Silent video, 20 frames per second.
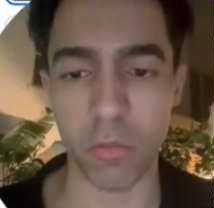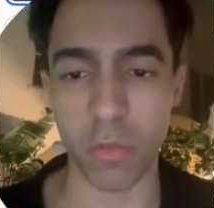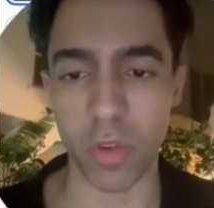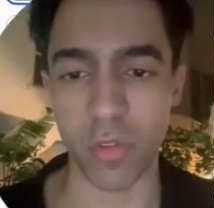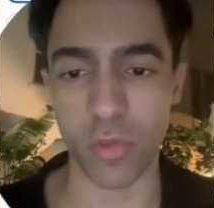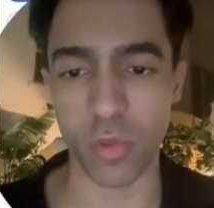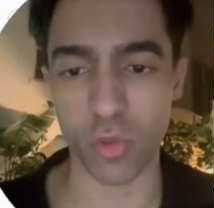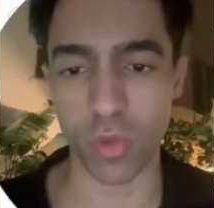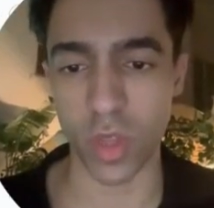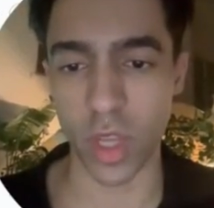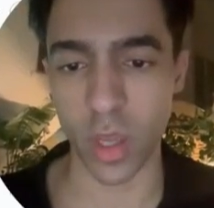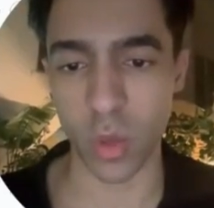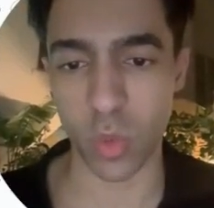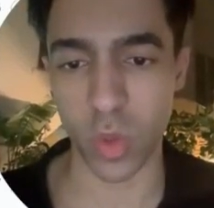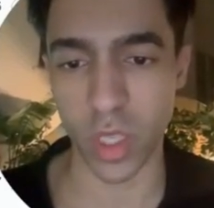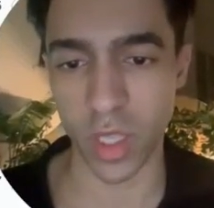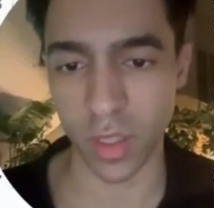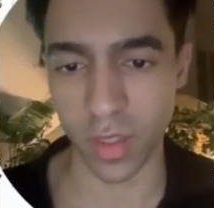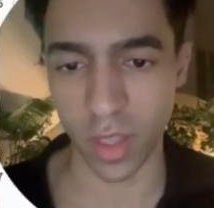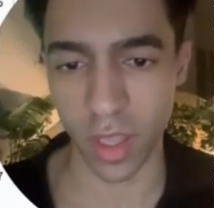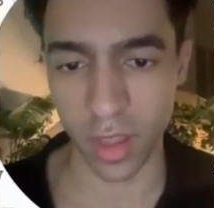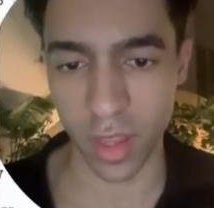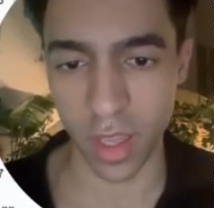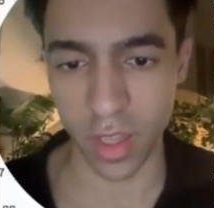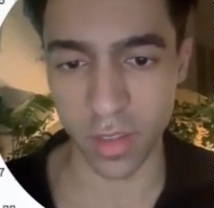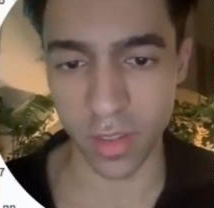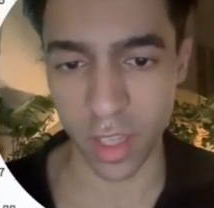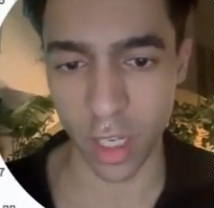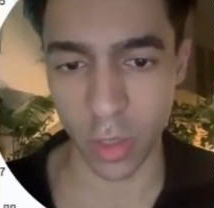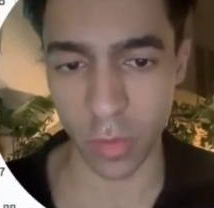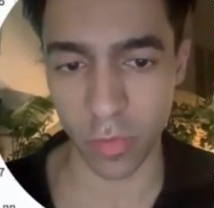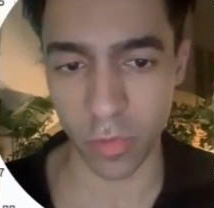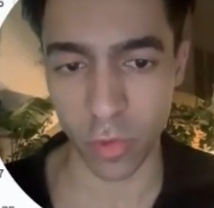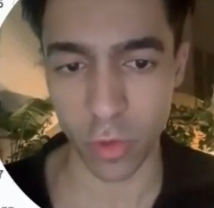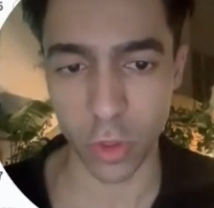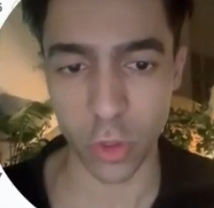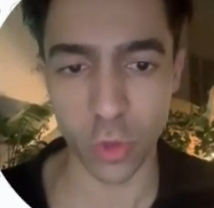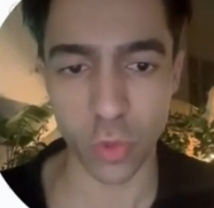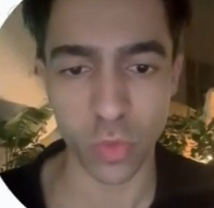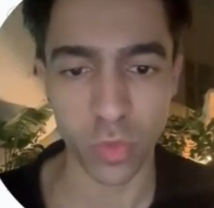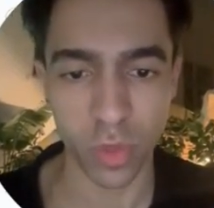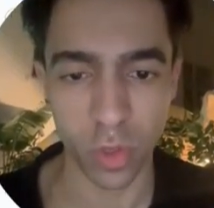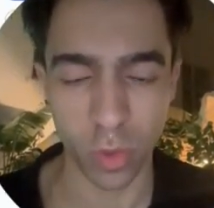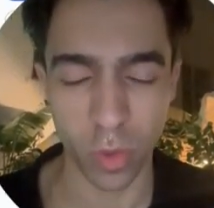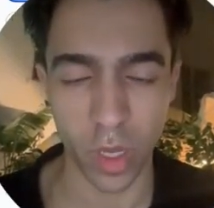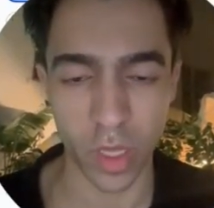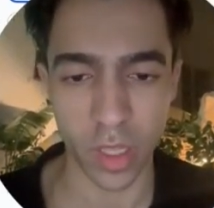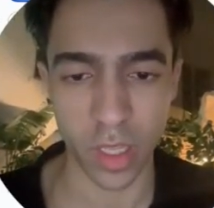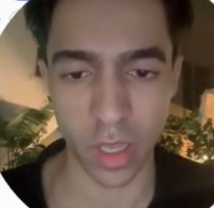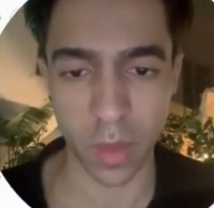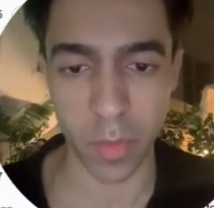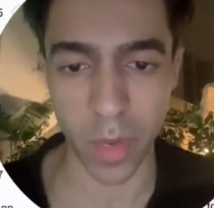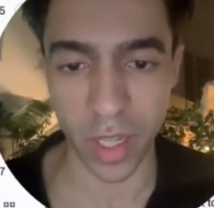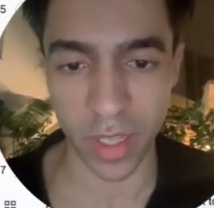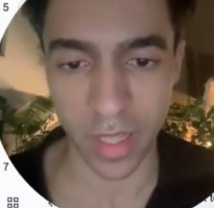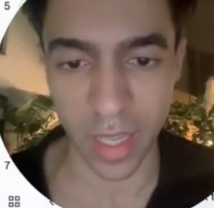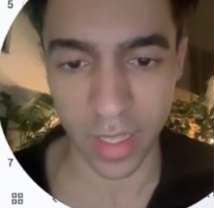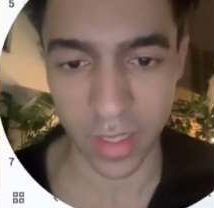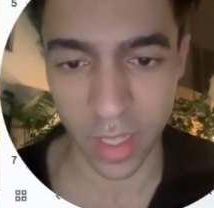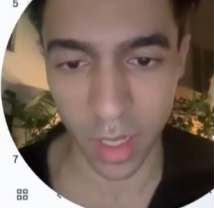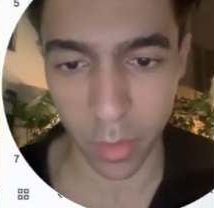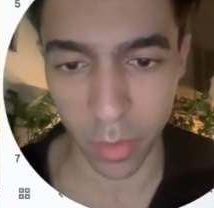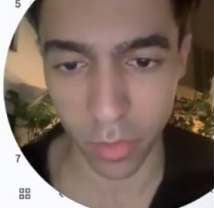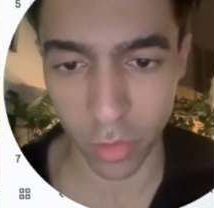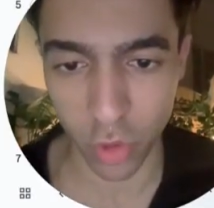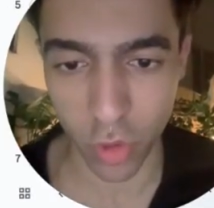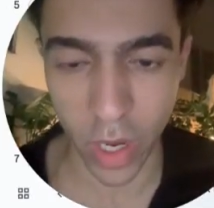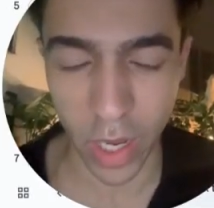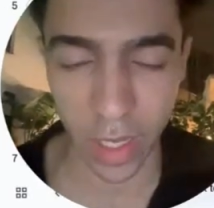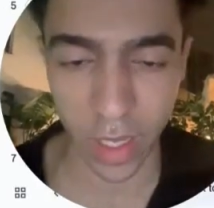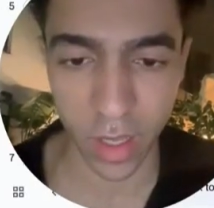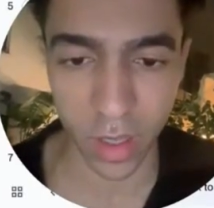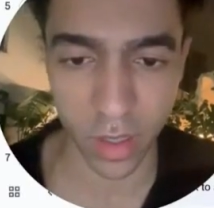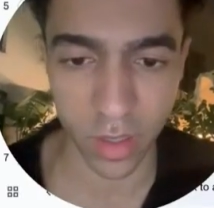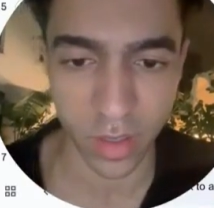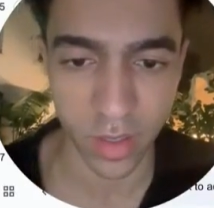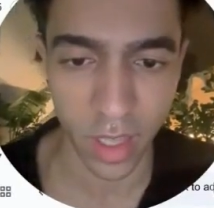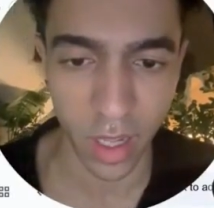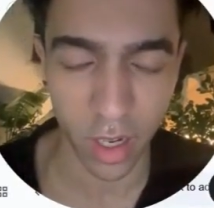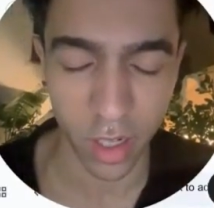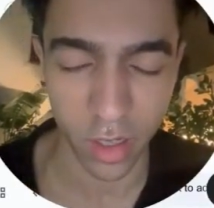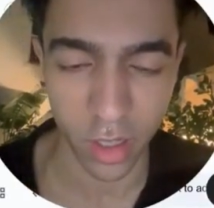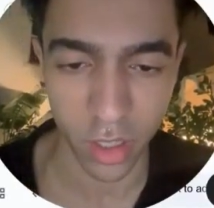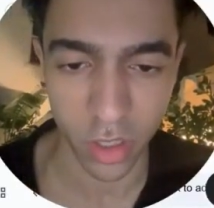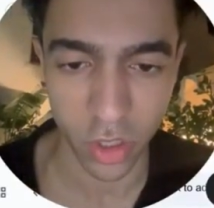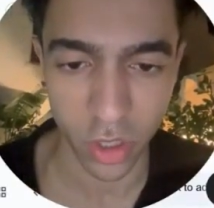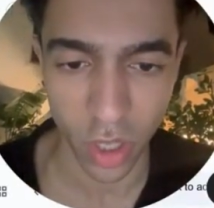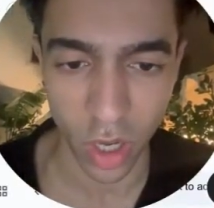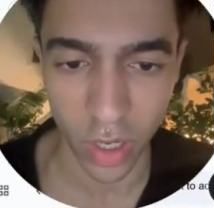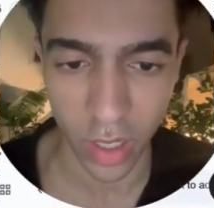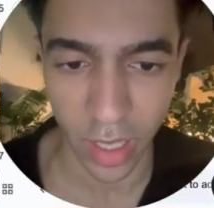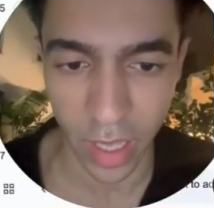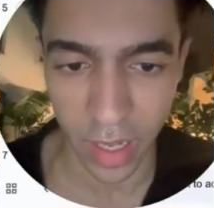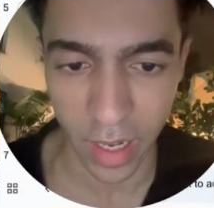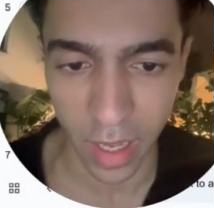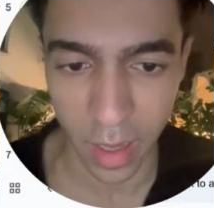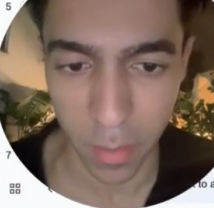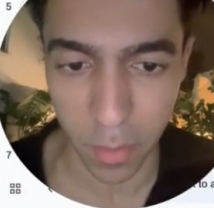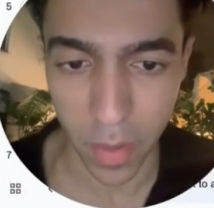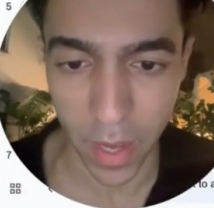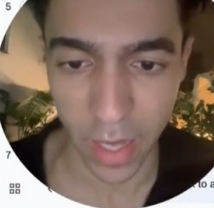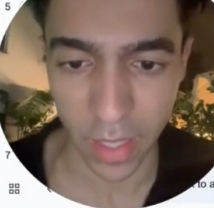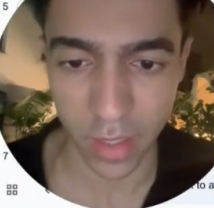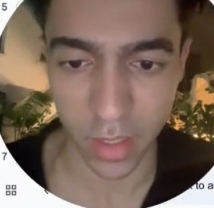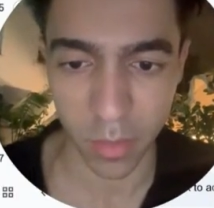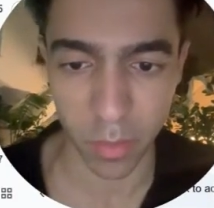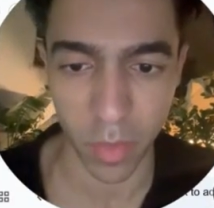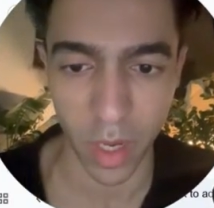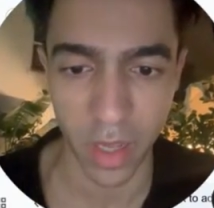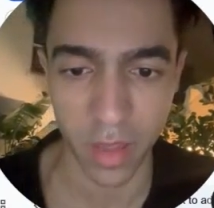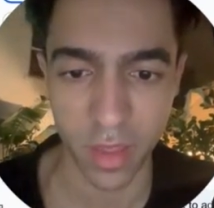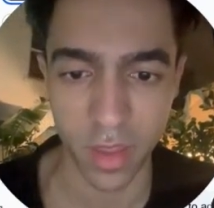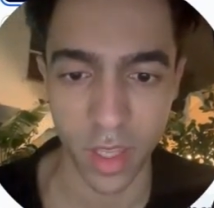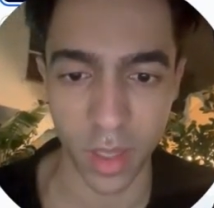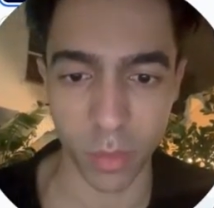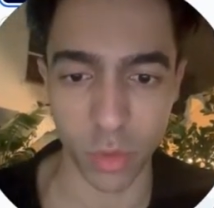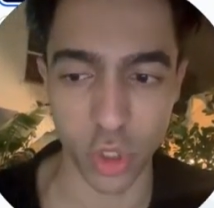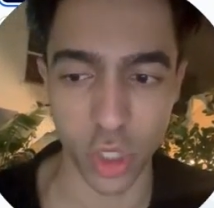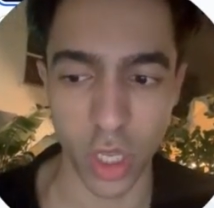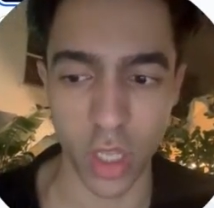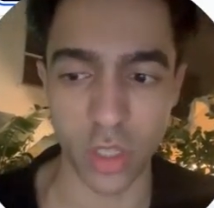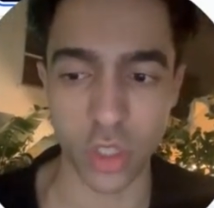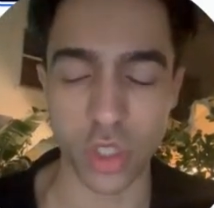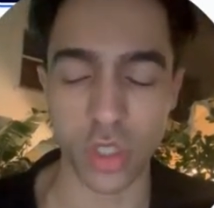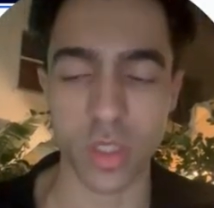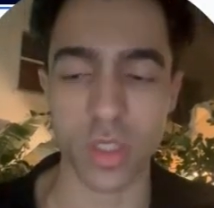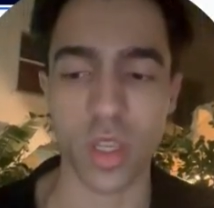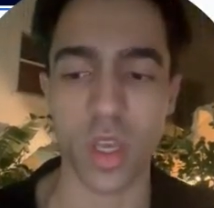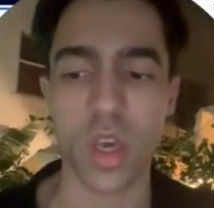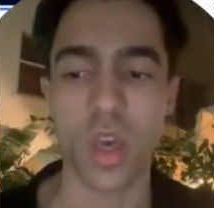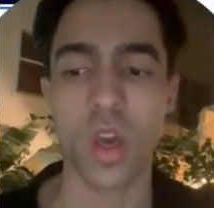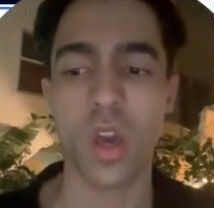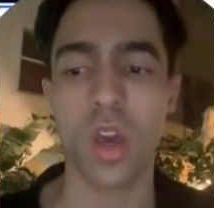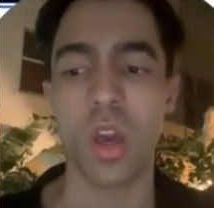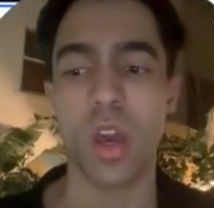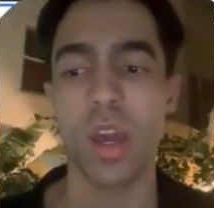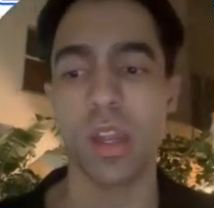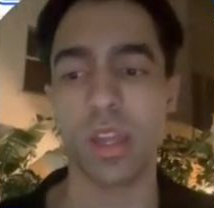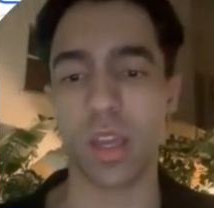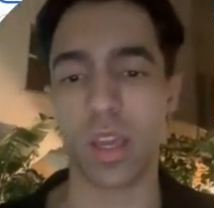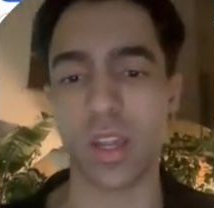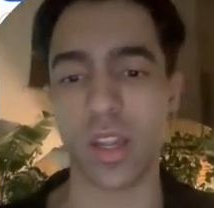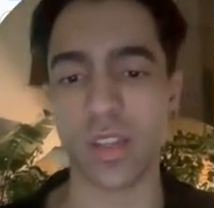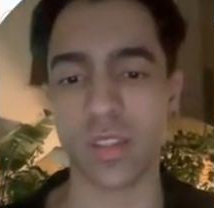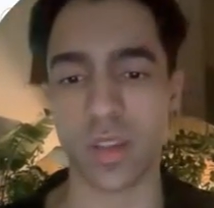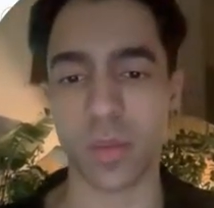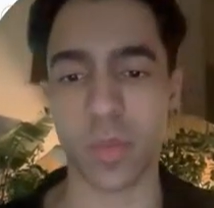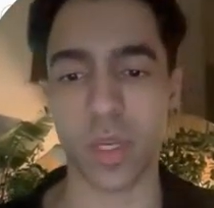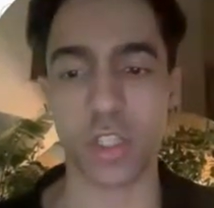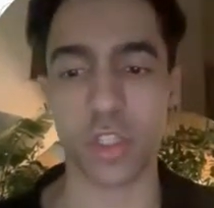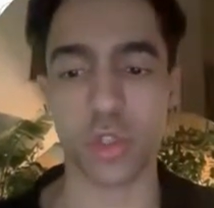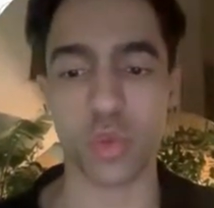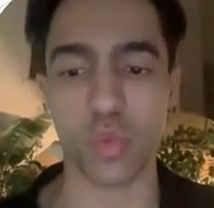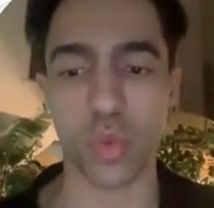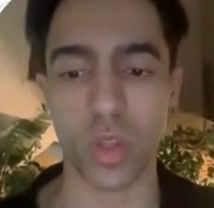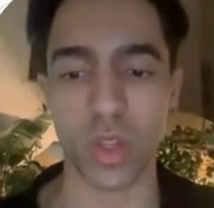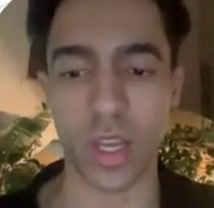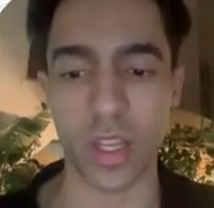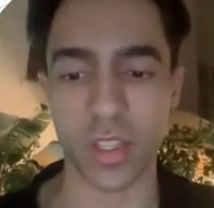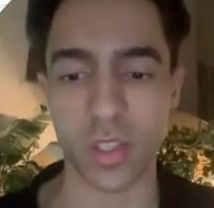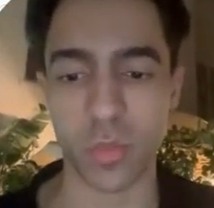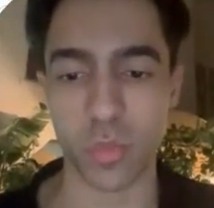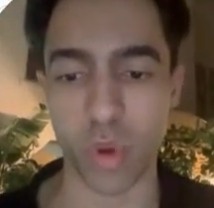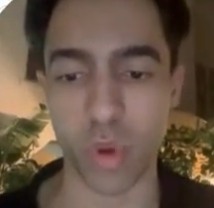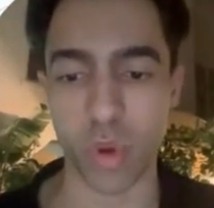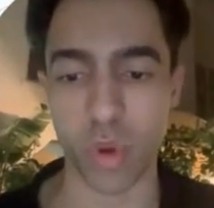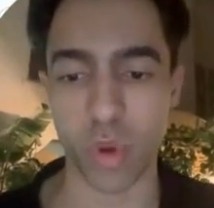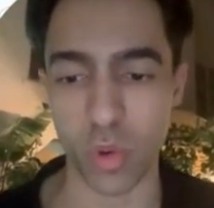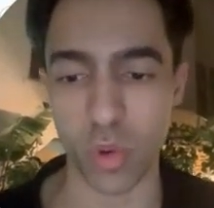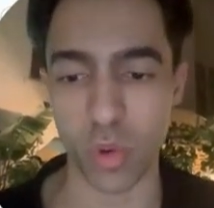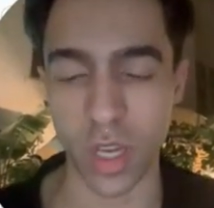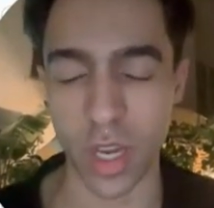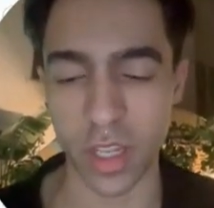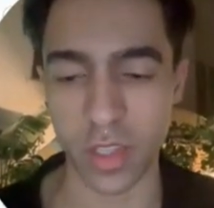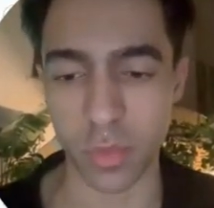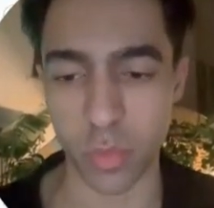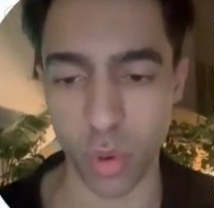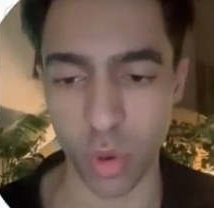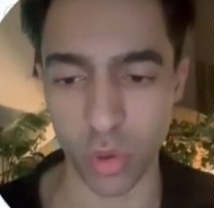If you'd like, we can get that set up for you. The great thing about that type of tracking is that it does not get impacted by theme changes. And again, as I mentioned, we like to prioritize